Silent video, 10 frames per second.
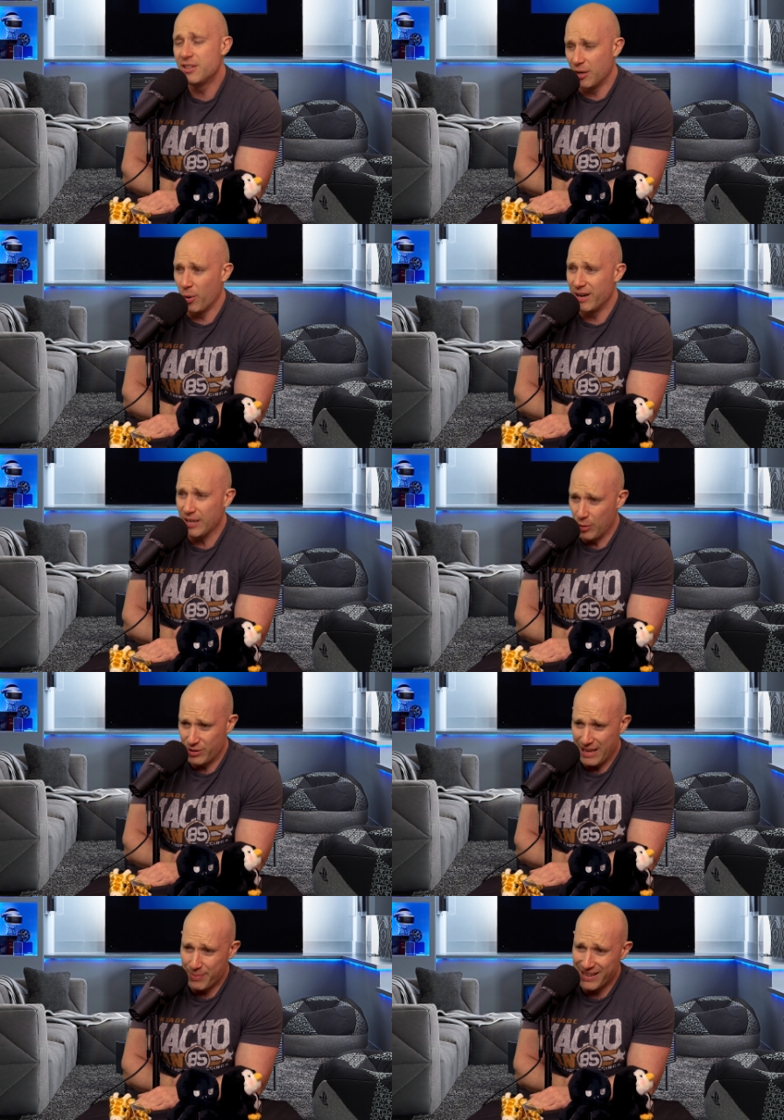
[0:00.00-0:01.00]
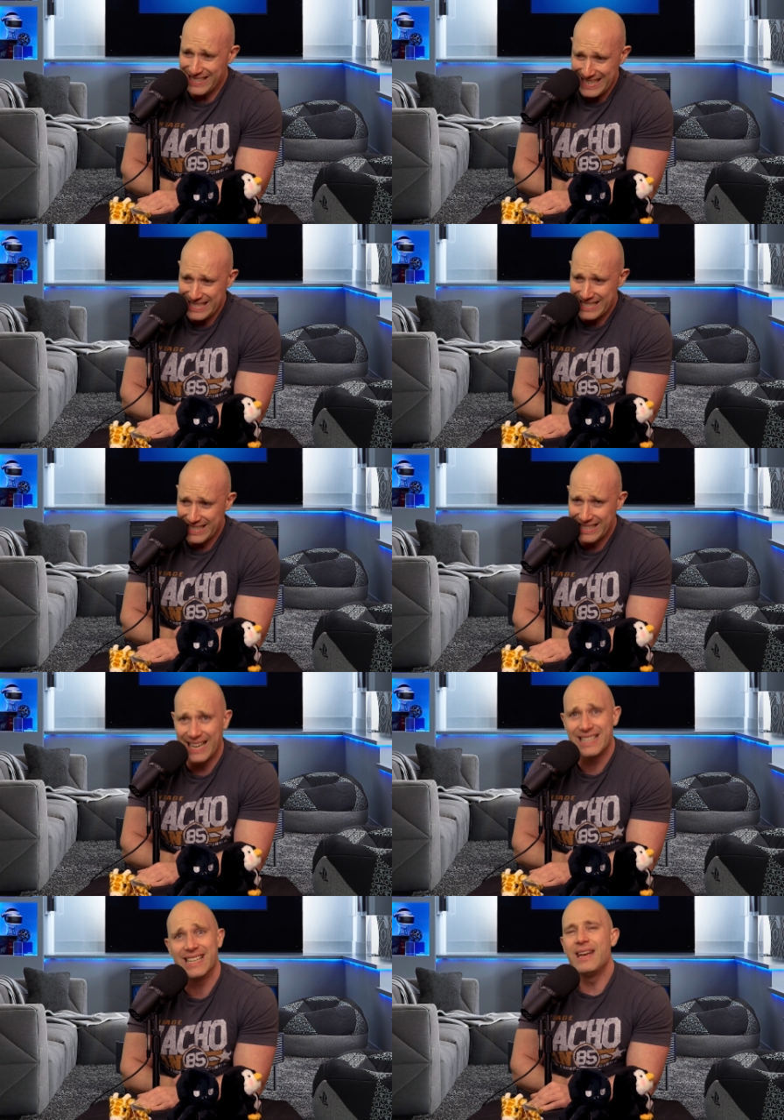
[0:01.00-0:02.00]
Don't know why I told you that, but I did.
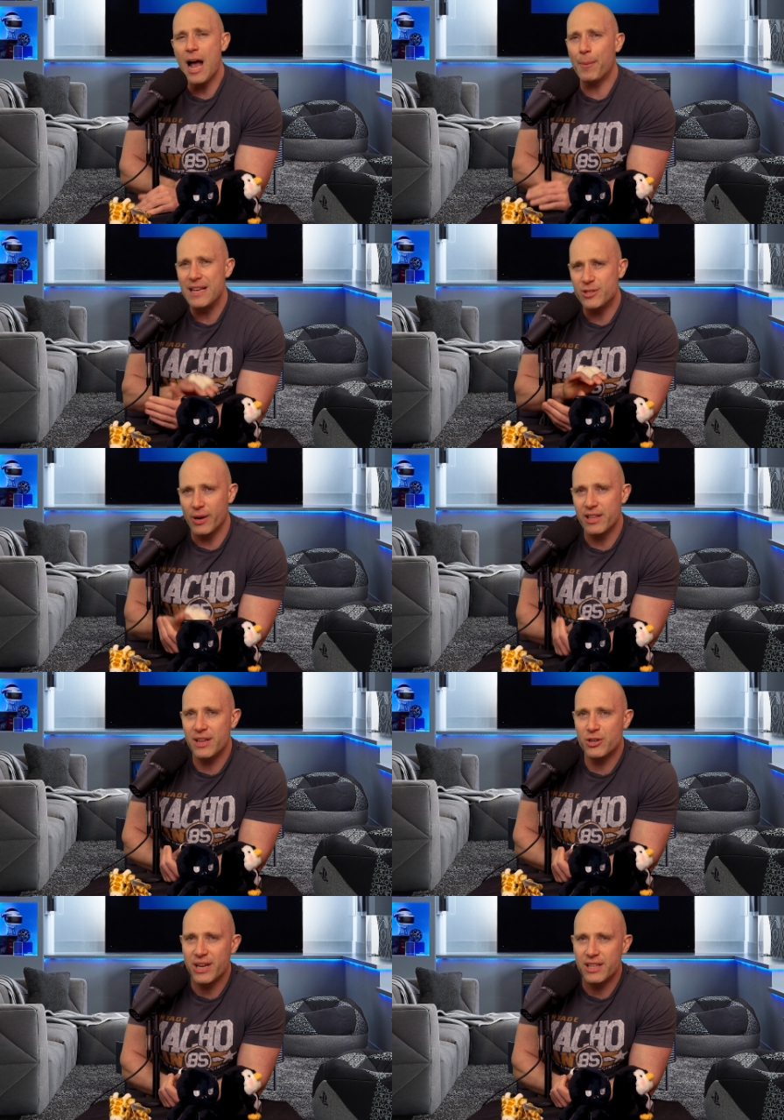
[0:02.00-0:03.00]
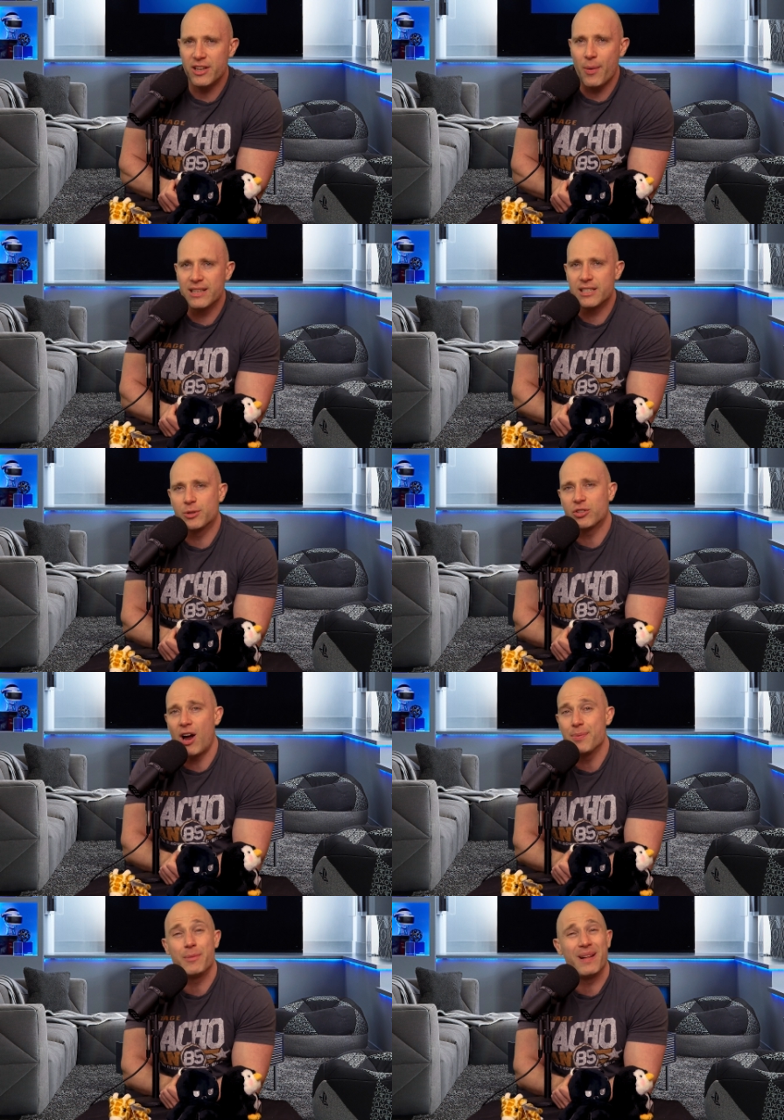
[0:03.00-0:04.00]
That's it. Now, please do like the video, share the video, and
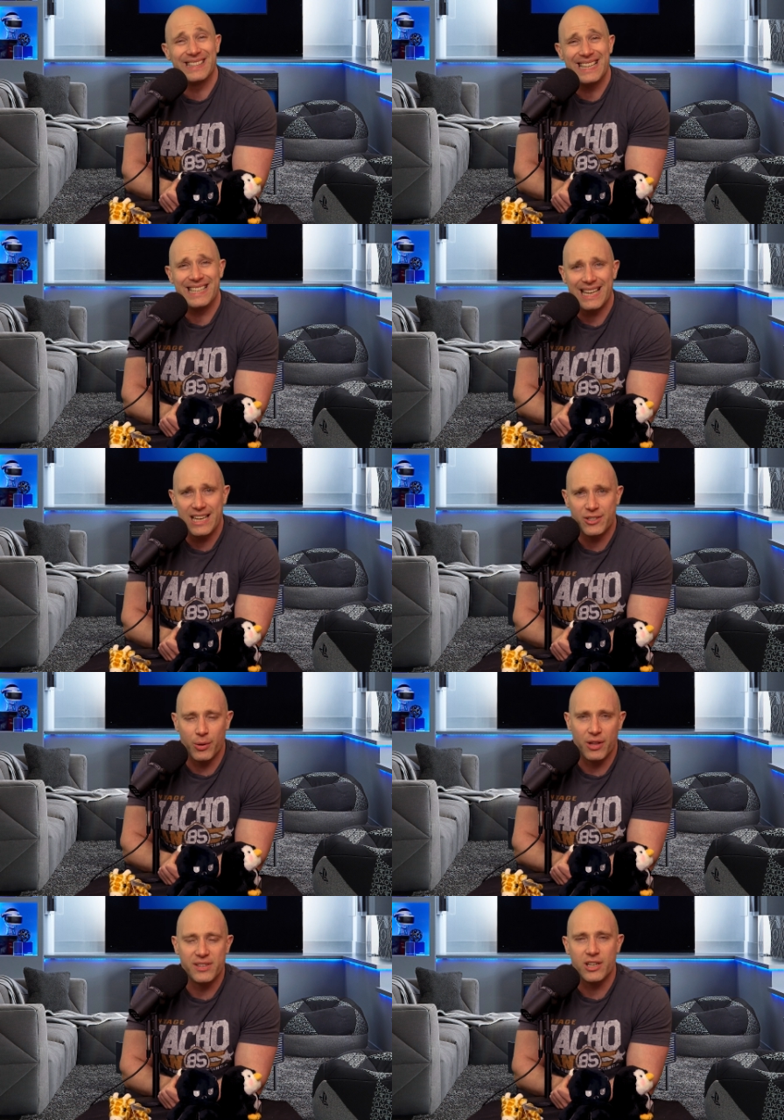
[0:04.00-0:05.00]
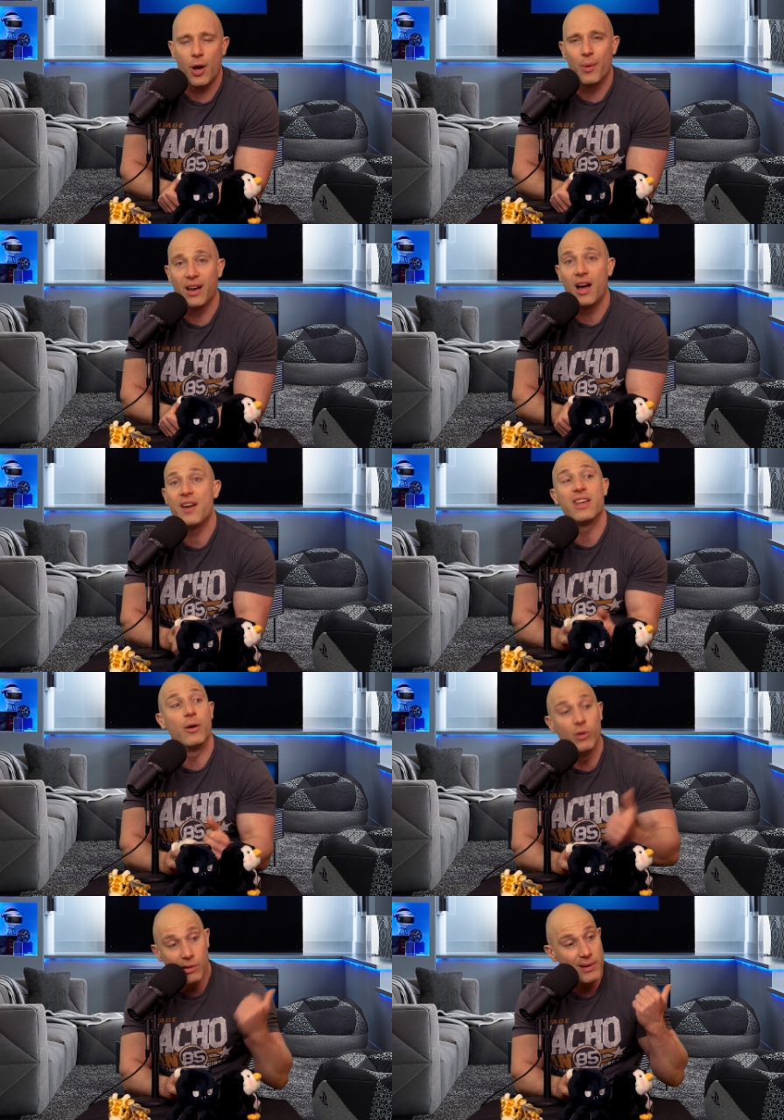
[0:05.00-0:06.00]
subscribe to the bell ding ding so another videos are going live.
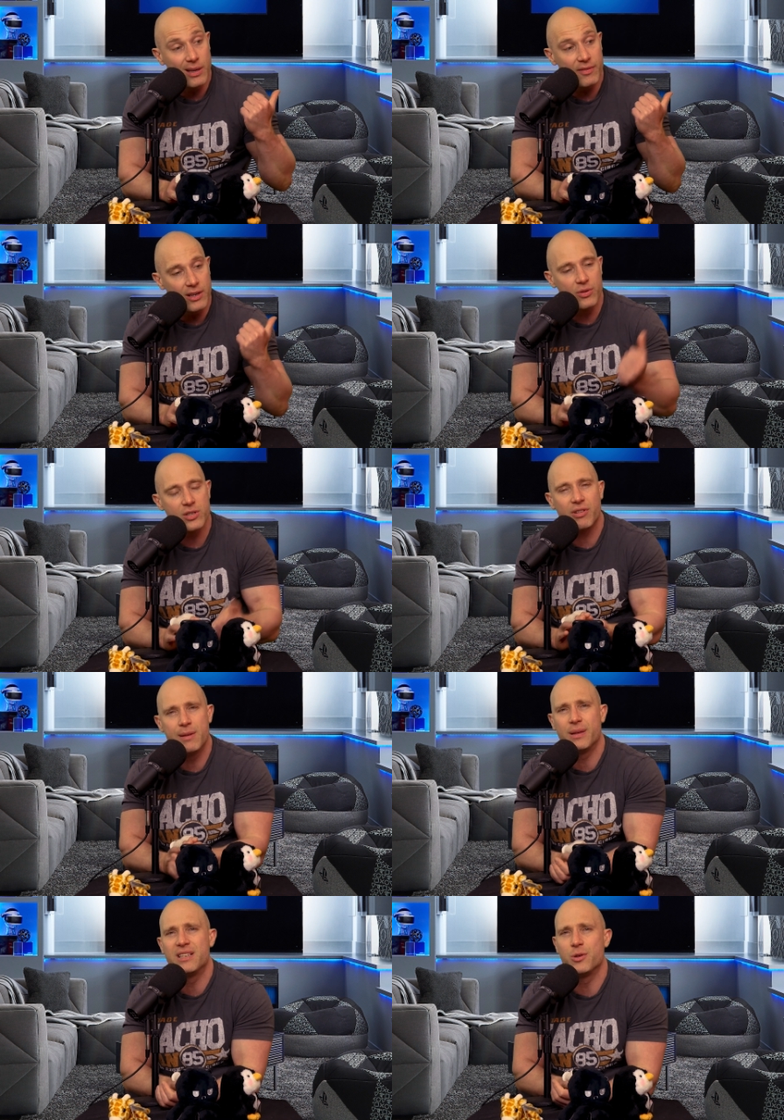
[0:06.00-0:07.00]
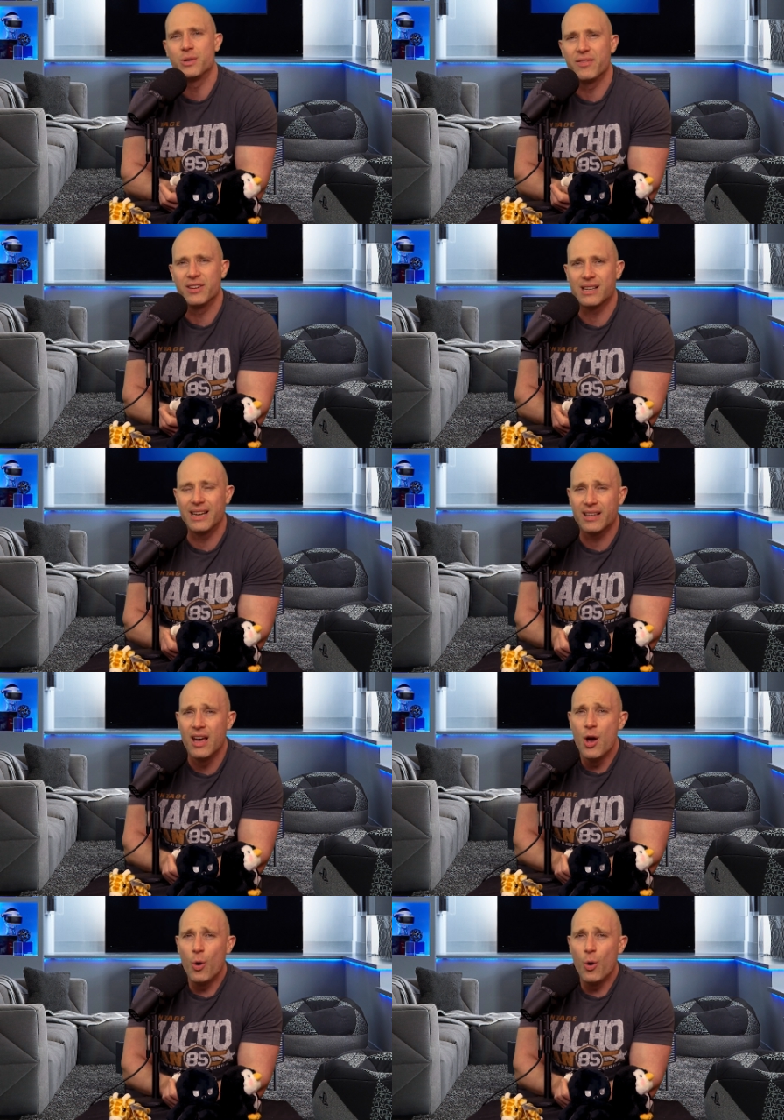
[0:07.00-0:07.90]
There will be another video on the screen. Please do give it a click.